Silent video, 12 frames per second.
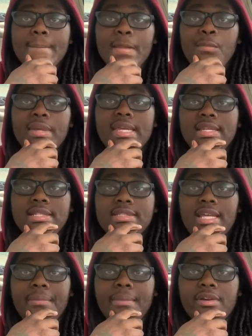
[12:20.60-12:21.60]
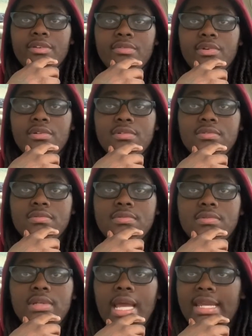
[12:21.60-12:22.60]
we getting this thing back on the road.
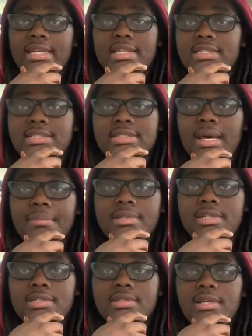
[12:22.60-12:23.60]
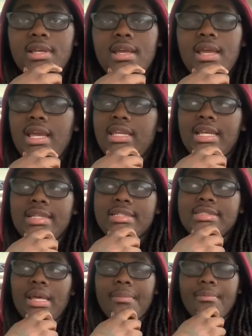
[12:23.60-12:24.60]
Ain't nothing stopping us. Nothing
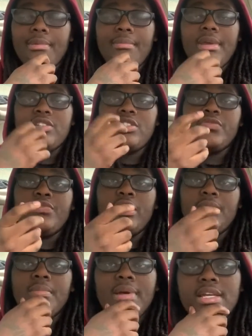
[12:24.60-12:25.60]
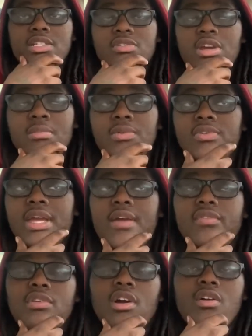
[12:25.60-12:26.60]
stopping me. Make sure you follow me on my Instagram if you
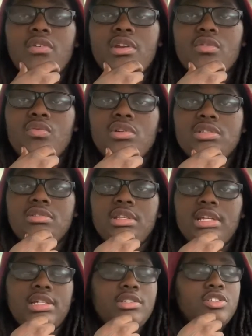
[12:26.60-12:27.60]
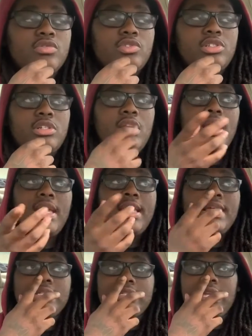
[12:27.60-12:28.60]
haven't already. @OneSolid_.
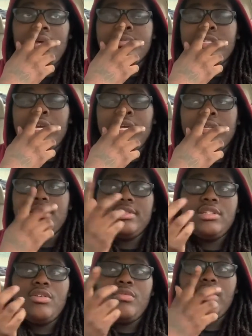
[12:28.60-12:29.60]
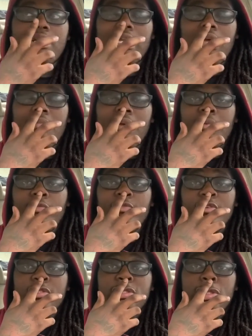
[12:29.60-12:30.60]
Snapchat,
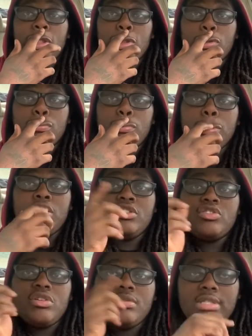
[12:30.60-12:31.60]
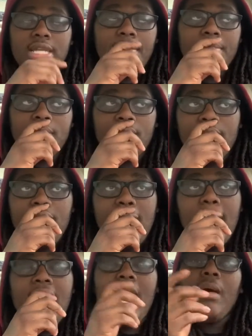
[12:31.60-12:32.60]
Lil1.Baby14 is in the description down below.
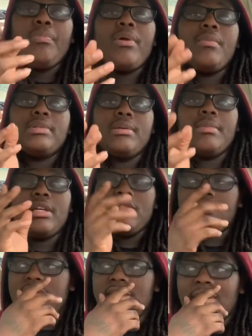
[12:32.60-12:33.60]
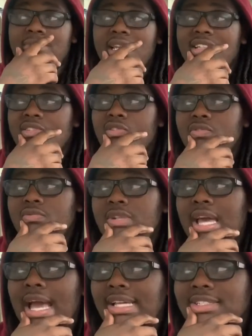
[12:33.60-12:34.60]
I promise I'll make a new Snapchat
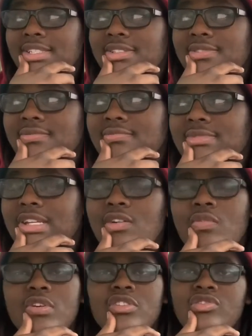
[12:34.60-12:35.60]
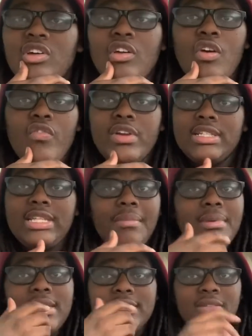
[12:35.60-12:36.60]
soon. I just don't want to start over because I
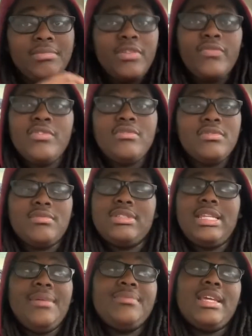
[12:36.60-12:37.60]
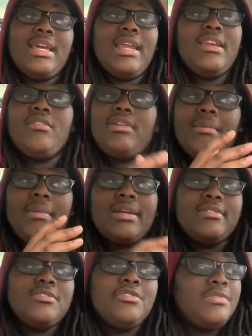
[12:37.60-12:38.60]
be getting so many views on Snapchat. And I know when I make
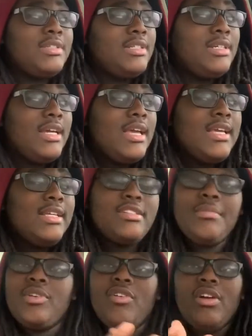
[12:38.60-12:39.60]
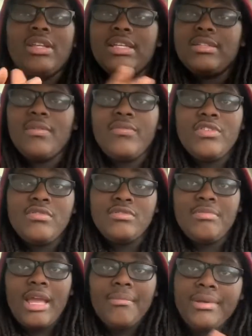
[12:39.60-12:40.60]
a new one, it's going to be hard to get them views
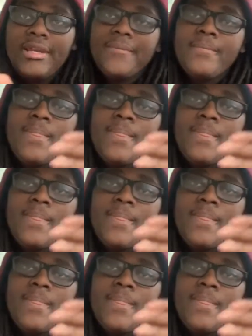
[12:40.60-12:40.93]
back. But